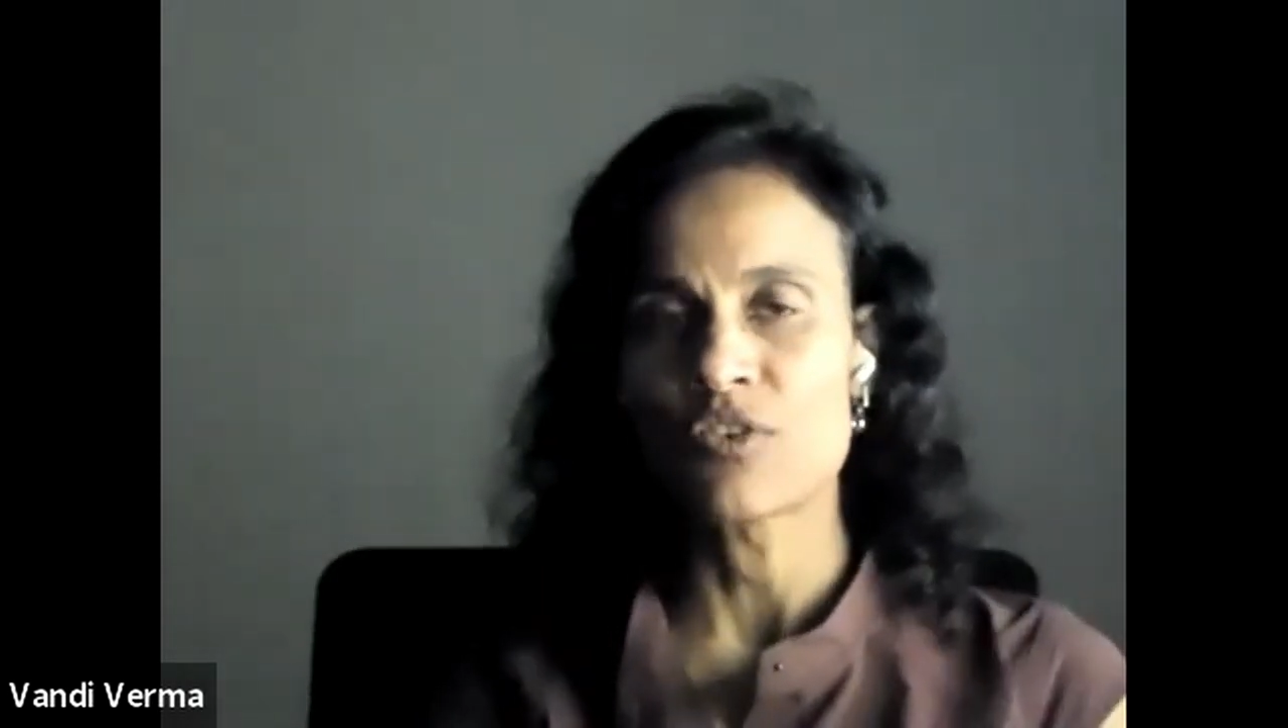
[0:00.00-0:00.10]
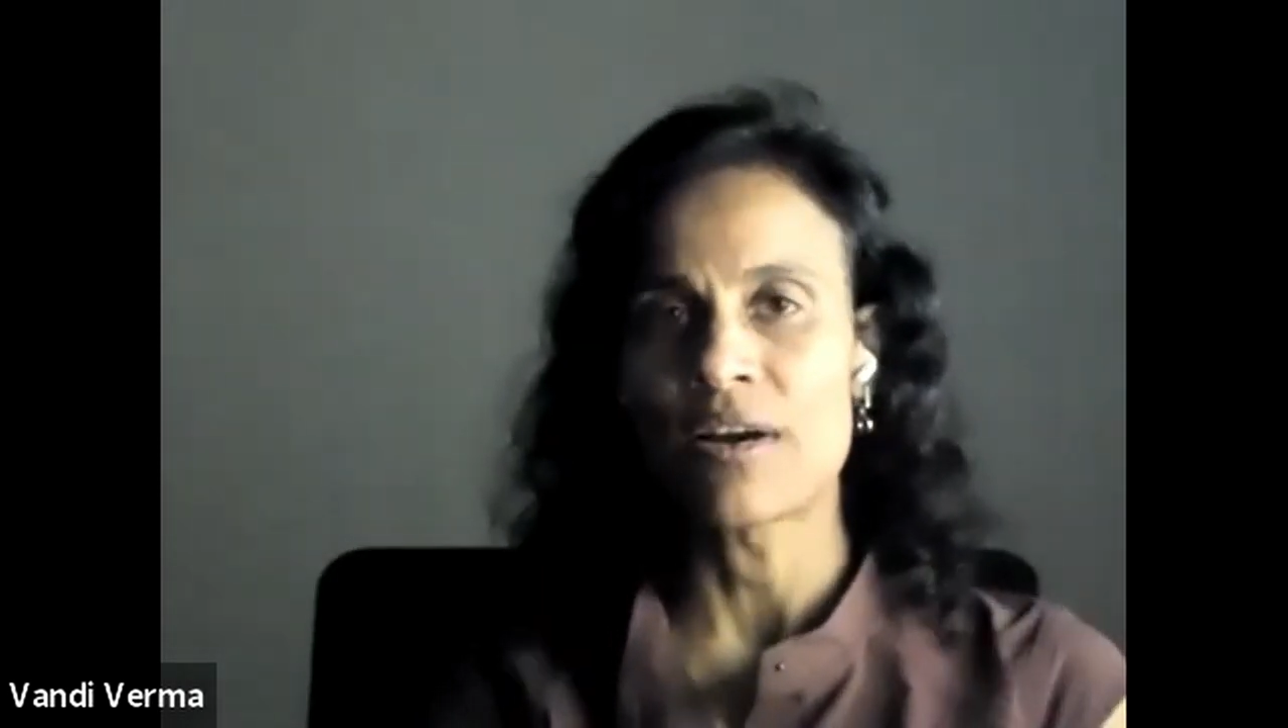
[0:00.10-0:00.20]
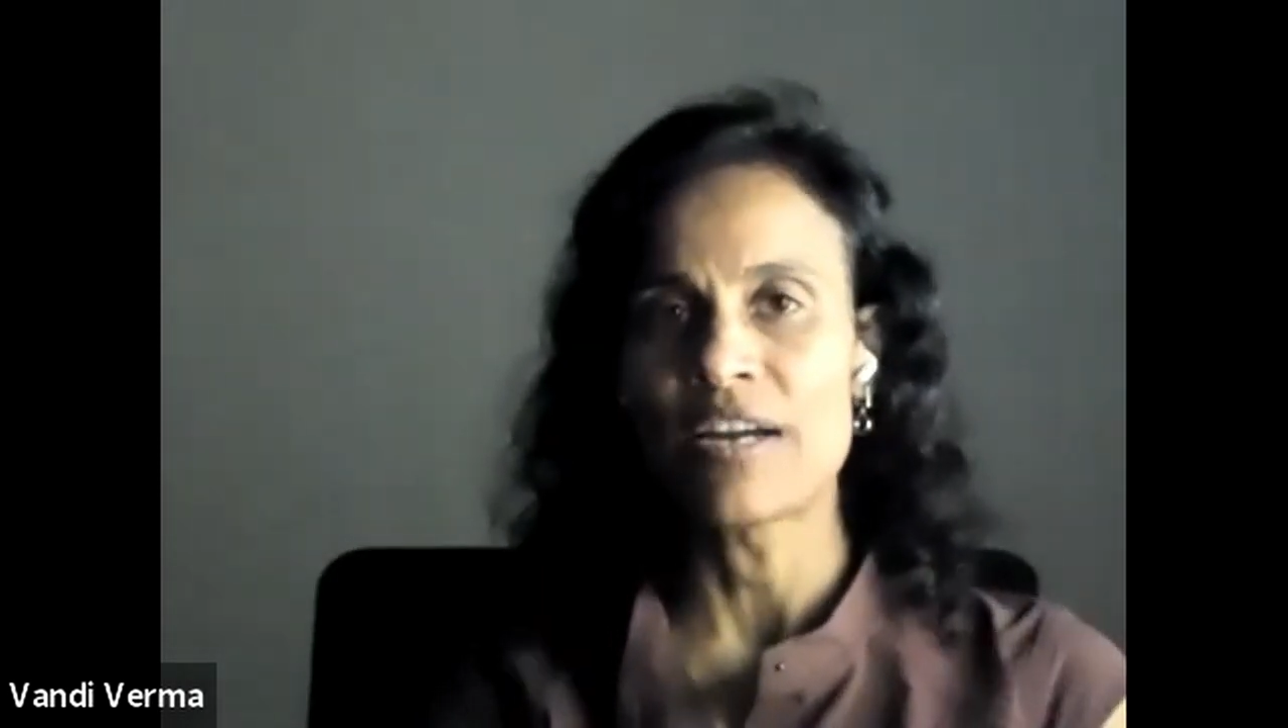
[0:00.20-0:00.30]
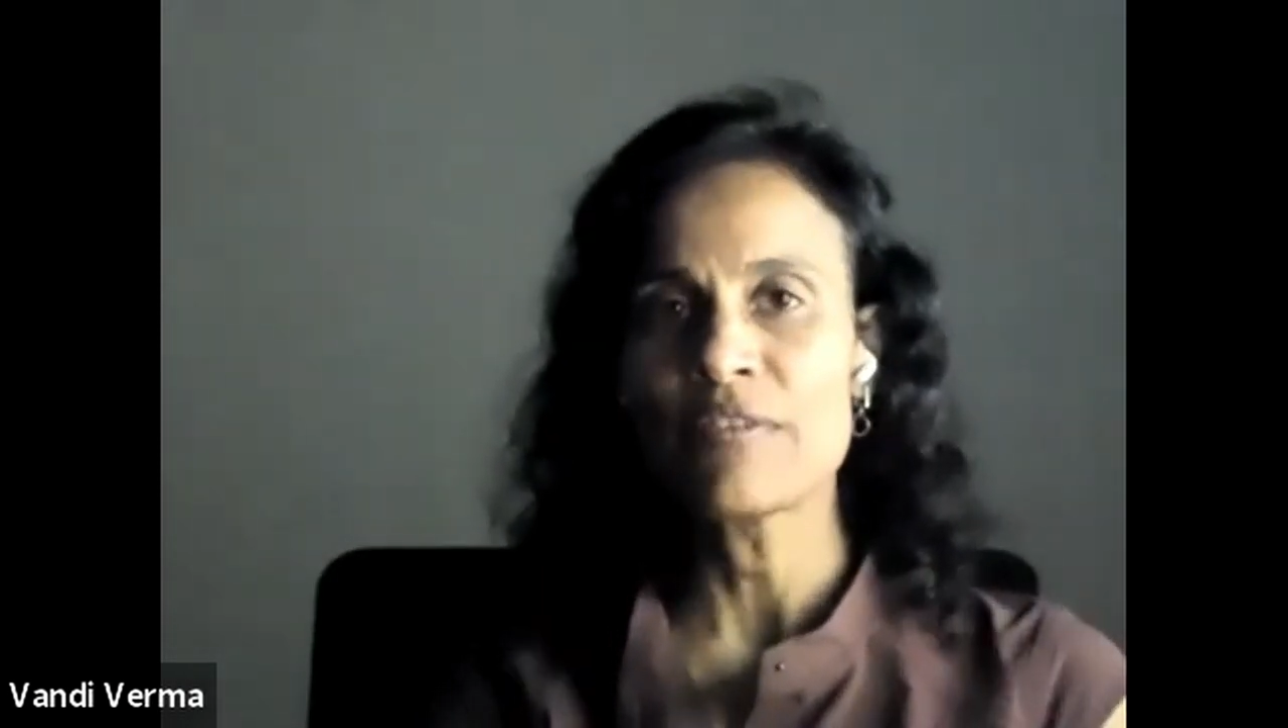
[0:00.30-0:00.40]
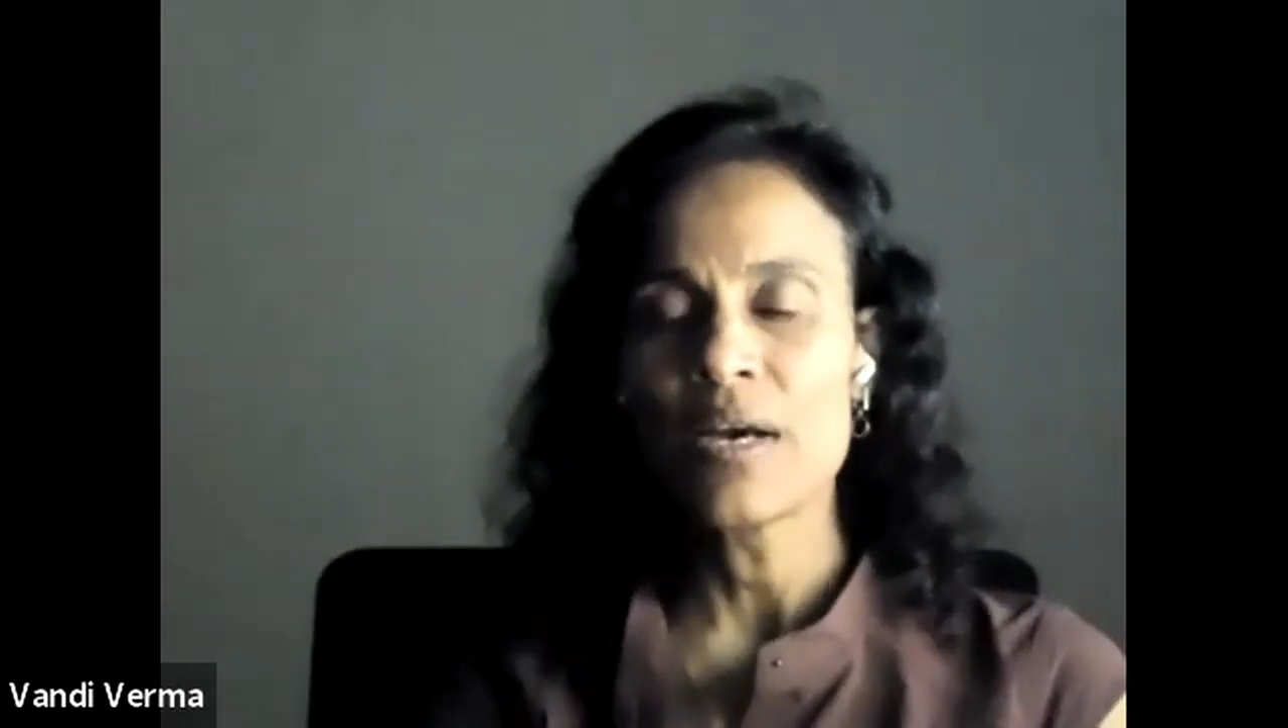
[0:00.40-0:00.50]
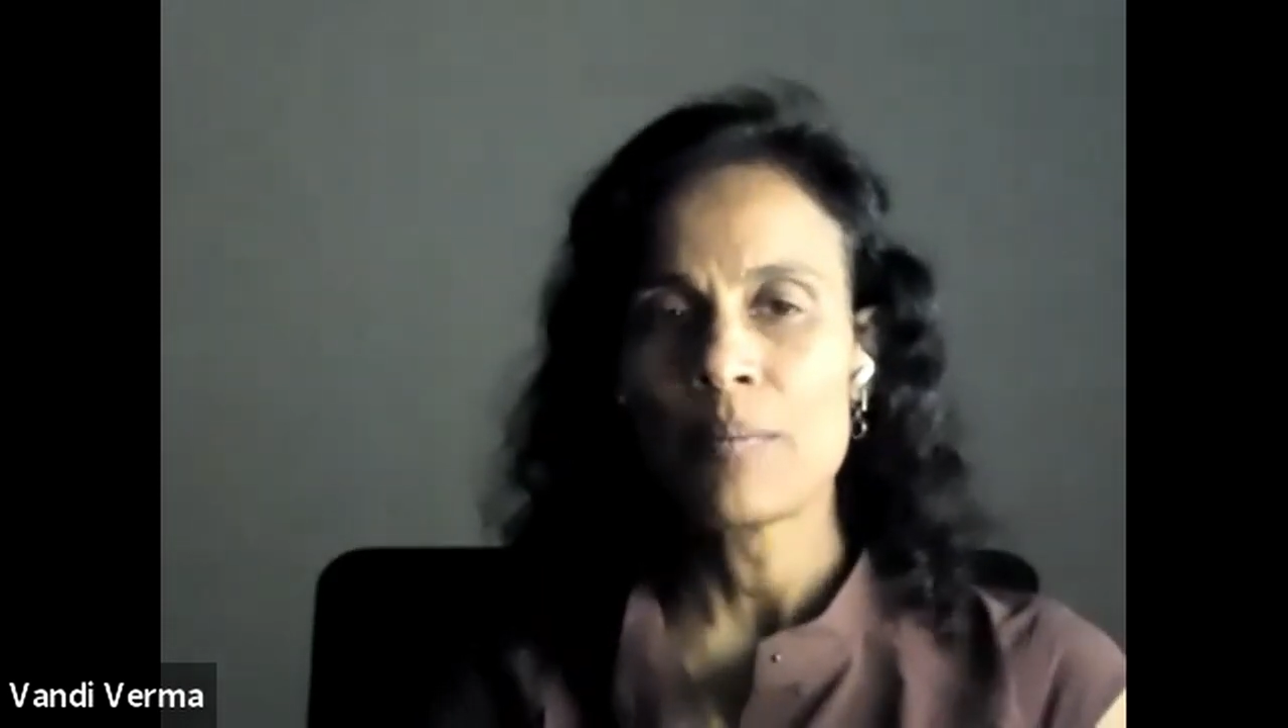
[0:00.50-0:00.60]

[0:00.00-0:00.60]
drive,